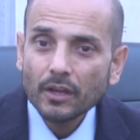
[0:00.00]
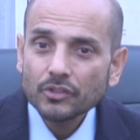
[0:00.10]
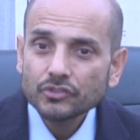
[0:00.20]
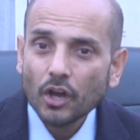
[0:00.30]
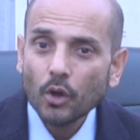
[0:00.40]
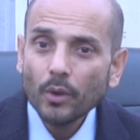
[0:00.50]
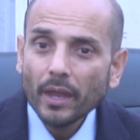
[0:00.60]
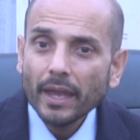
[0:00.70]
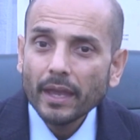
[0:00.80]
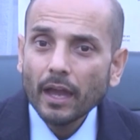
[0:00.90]
So
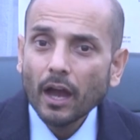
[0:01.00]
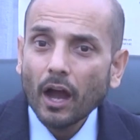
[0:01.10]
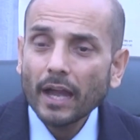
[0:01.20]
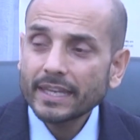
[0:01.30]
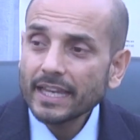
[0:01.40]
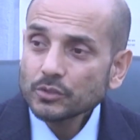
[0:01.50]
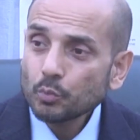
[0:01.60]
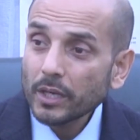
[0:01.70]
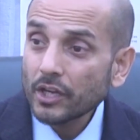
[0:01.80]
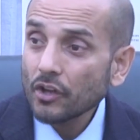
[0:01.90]
I guess
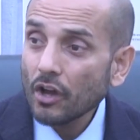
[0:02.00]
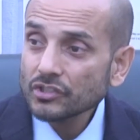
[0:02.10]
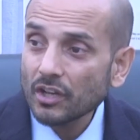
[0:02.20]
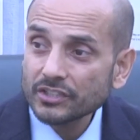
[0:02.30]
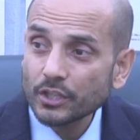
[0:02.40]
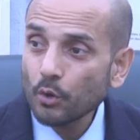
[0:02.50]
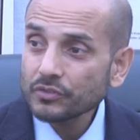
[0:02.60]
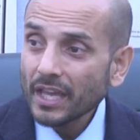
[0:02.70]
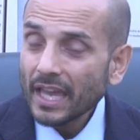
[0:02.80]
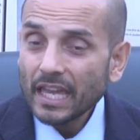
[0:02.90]
we could ask
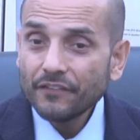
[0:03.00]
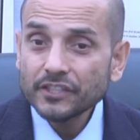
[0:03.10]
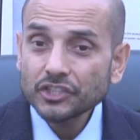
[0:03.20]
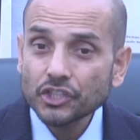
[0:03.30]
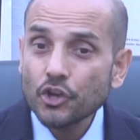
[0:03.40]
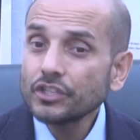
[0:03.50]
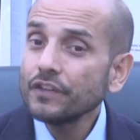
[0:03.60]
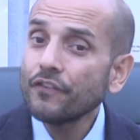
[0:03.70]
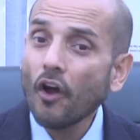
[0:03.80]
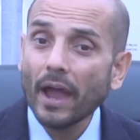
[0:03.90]
ourselves if he's
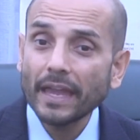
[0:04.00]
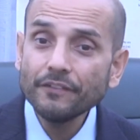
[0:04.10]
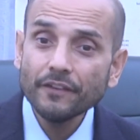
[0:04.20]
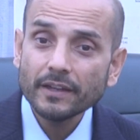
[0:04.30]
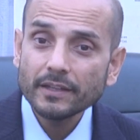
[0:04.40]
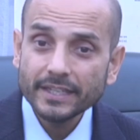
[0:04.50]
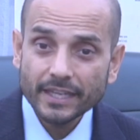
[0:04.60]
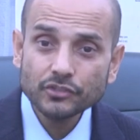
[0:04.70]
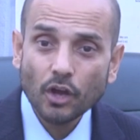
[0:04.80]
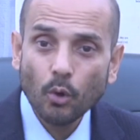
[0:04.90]
35
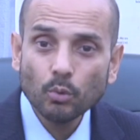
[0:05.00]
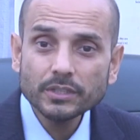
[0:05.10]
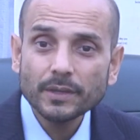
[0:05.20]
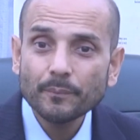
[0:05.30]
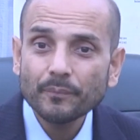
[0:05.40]
years old,